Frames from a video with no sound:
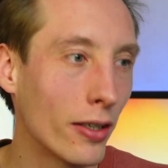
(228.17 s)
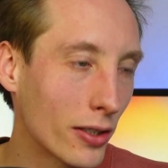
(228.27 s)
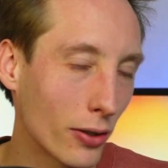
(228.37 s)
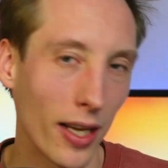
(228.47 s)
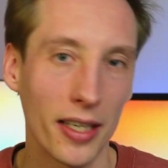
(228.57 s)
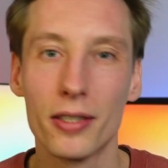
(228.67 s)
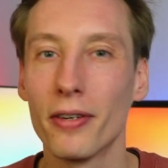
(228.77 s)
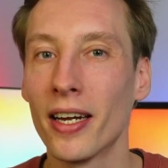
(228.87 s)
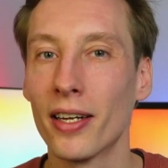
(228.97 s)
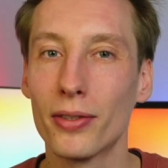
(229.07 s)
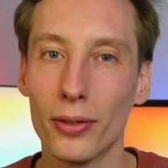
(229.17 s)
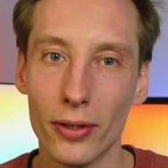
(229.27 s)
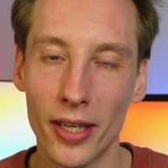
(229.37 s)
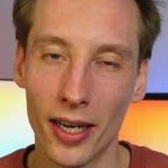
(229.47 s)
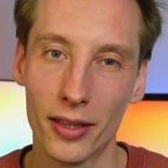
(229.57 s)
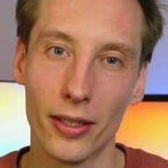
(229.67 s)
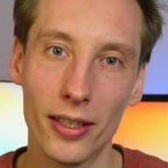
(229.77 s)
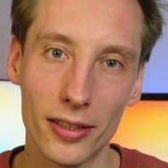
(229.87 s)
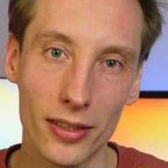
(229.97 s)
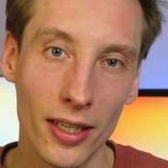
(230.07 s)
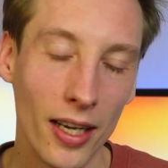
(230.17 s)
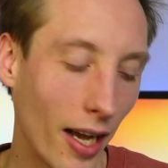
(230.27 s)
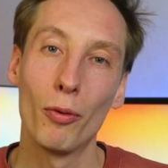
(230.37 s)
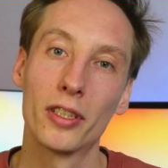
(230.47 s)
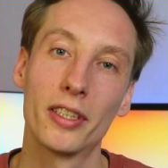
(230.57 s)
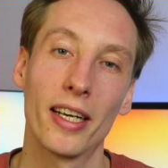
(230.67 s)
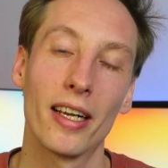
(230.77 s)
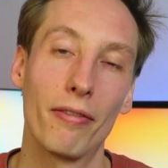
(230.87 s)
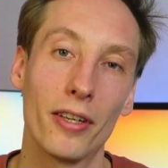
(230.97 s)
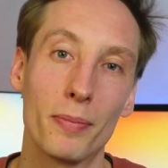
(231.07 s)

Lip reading: or like training tool that I touched, like I will check if it's being